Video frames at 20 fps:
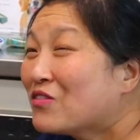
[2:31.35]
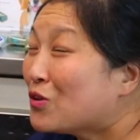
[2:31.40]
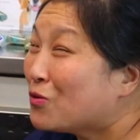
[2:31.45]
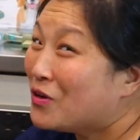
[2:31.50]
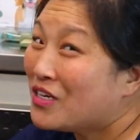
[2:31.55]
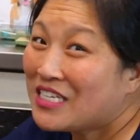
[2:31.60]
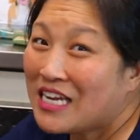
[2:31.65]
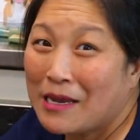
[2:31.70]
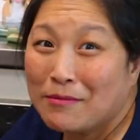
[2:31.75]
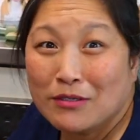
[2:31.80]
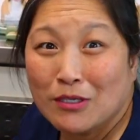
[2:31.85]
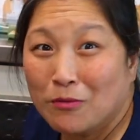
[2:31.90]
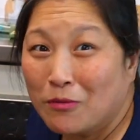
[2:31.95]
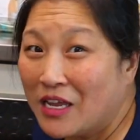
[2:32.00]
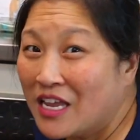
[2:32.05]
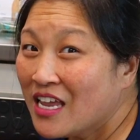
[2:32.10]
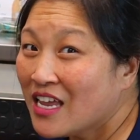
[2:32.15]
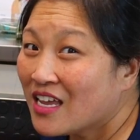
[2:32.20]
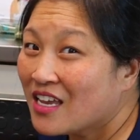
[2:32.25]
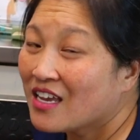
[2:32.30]
3 times a
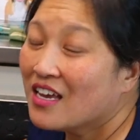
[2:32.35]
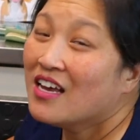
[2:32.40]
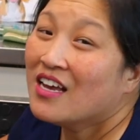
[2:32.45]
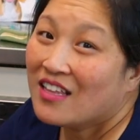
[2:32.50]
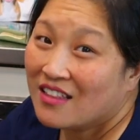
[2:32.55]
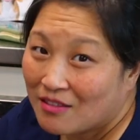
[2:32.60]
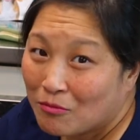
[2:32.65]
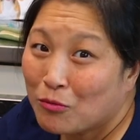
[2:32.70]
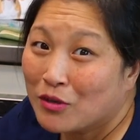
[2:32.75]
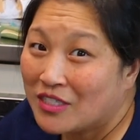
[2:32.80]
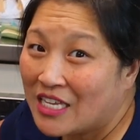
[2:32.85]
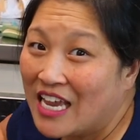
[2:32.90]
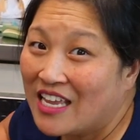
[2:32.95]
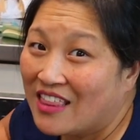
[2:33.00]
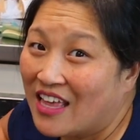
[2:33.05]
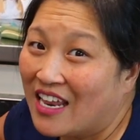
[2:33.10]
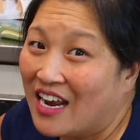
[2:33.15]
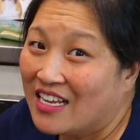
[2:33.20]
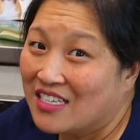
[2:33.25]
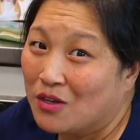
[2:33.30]
week, we'll take
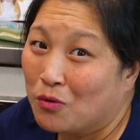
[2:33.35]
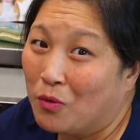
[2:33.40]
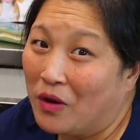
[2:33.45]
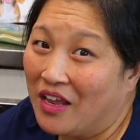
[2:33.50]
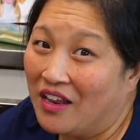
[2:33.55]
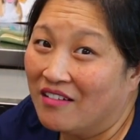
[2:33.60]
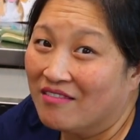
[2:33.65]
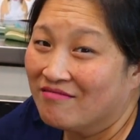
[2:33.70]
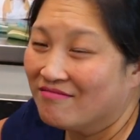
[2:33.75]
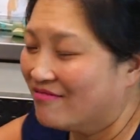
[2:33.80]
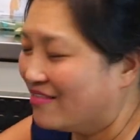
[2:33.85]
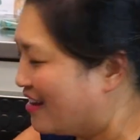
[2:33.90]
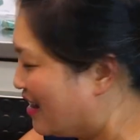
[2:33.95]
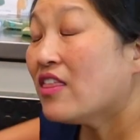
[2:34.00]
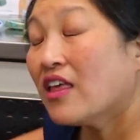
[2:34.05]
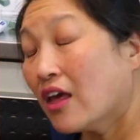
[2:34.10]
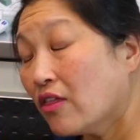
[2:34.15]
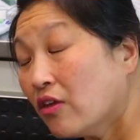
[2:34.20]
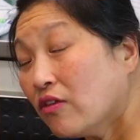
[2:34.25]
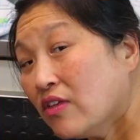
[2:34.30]
that as a win.
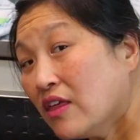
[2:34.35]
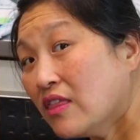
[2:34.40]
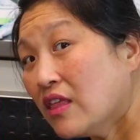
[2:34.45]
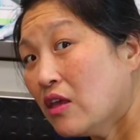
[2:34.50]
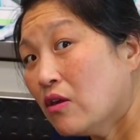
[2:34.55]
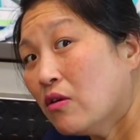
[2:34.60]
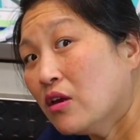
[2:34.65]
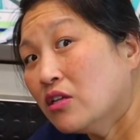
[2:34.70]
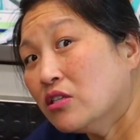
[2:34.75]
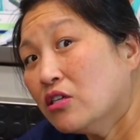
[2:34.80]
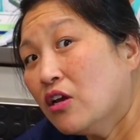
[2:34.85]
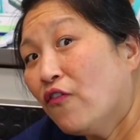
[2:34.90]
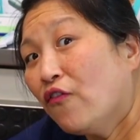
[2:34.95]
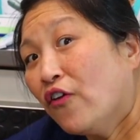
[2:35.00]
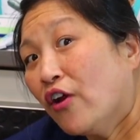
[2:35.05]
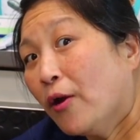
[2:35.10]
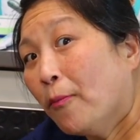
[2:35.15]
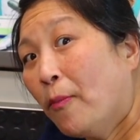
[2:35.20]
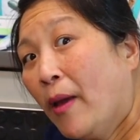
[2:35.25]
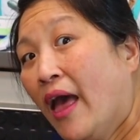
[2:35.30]
The other thing that you can do
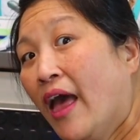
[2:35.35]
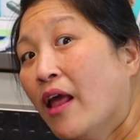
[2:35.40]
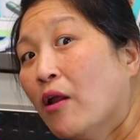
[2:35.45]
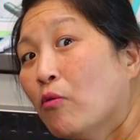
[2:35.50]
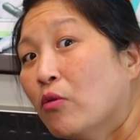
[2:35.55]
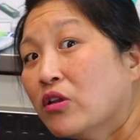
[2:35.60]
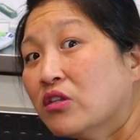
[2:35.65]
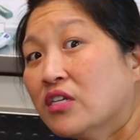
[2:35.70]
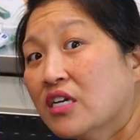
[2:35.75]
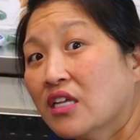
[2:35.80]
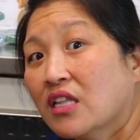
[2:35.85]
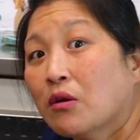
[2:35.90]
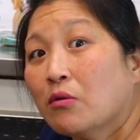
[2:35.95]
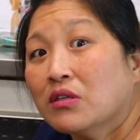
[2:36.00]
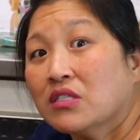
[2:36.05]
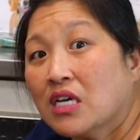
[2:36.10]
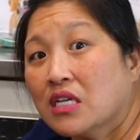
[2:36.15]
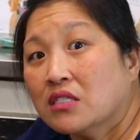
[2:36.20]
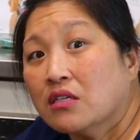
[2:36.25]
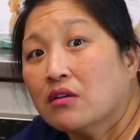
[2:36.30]
for your pet when dealing
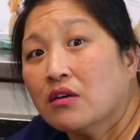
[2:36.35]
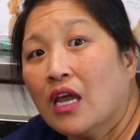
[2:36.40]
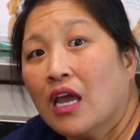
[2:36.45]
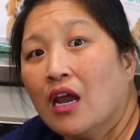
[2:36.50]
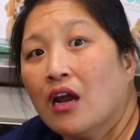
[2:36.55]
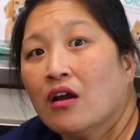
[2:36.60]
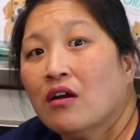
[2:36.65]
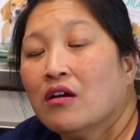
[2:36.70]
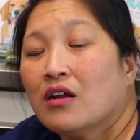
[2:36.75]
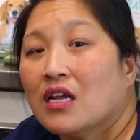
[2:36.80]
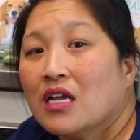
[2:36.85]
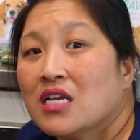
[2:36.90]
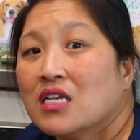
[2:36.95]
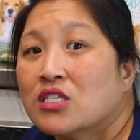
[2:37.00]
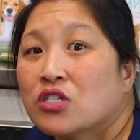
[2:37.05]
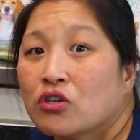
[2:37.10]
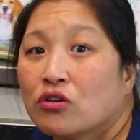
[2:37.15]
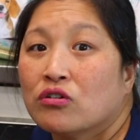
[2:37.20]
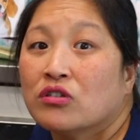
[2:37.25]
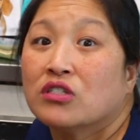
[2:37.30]
with dental care
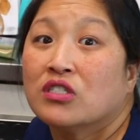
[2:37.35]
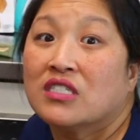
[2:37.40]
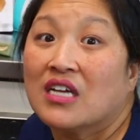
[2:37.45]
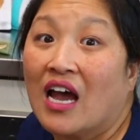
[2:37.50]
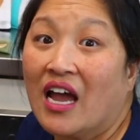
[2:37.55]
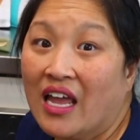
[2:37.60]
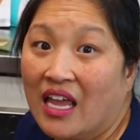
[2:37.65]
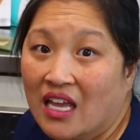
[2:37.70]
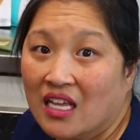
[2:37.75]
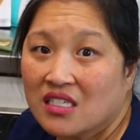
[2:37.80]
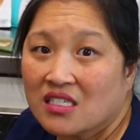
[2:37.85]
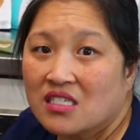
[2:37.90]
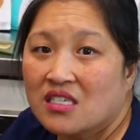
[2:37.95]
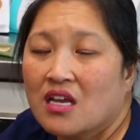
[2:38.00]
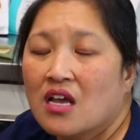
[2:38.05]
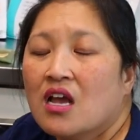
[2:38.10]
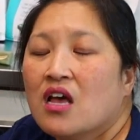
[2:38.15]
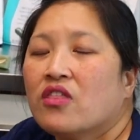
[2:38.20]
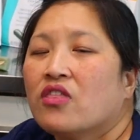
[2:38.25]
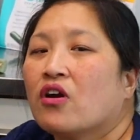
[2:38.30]
is certain diets.
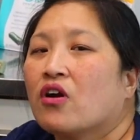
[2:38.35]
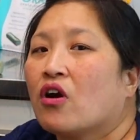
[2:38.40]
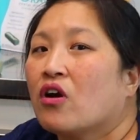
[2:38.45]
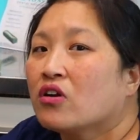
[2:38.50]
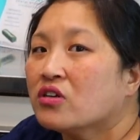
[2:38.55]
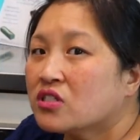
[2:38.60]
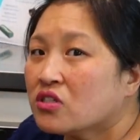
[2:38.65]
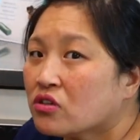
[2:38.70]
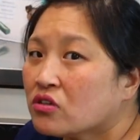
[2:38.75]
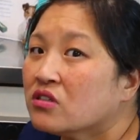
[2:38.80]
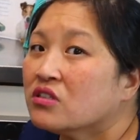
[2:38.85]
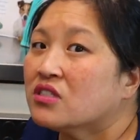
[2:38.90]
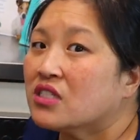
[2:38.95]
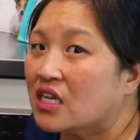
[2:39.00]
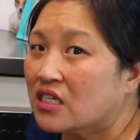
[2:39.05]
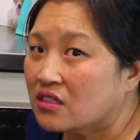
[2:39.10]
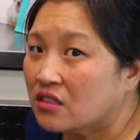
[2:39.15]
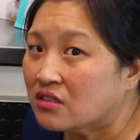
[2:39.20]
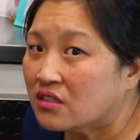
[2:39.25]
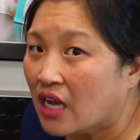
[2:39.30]
There are certain
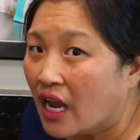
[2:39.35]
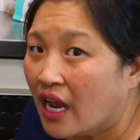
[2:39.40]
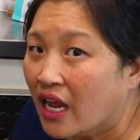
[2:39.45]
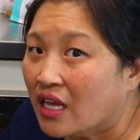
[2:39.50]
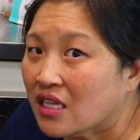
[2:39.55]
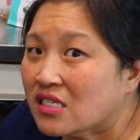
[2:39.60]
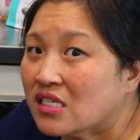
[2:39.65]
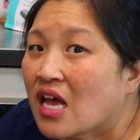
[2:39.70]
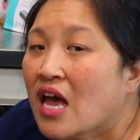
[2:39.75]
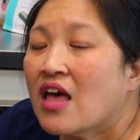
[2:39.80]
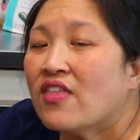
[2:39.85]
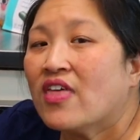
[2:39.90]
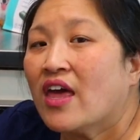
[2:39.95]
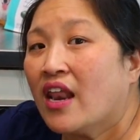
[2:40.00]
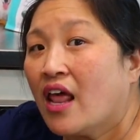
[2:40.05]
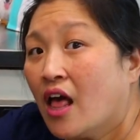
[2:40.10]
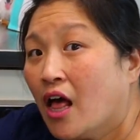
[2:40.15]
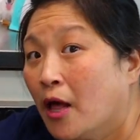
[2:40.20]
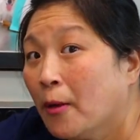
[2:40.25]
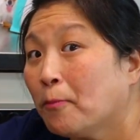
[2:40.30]
dental diets
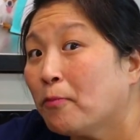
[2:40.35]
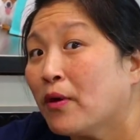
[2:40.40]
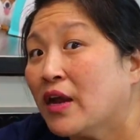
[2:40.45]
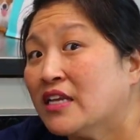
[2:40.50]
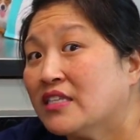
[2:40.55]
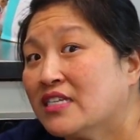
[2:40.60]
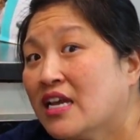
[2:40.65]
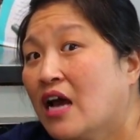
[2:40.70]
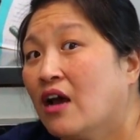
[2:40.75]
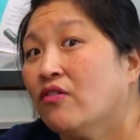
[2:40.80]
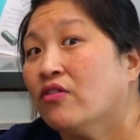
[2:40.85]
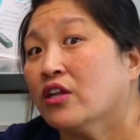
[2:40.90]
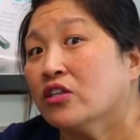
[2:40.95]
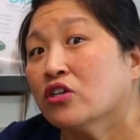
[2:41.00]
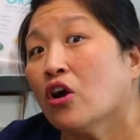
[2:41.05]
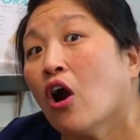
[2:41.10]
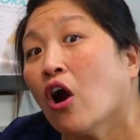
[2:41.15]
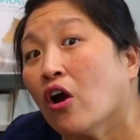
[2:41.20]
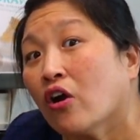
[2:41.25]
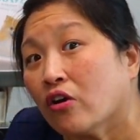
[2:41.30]
that help break down the
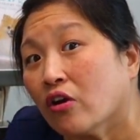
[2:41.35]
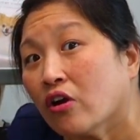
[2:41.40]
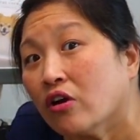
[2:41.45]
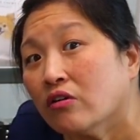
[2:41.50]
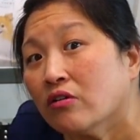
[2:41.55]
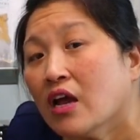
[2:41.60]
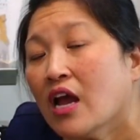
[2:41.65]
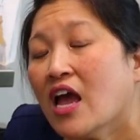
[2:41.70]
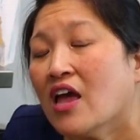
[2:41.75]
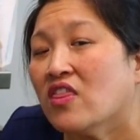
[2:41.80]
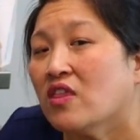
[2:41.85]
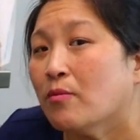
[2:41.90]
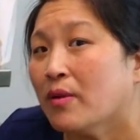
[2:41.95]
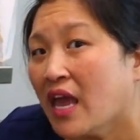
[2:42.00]
tartar, and the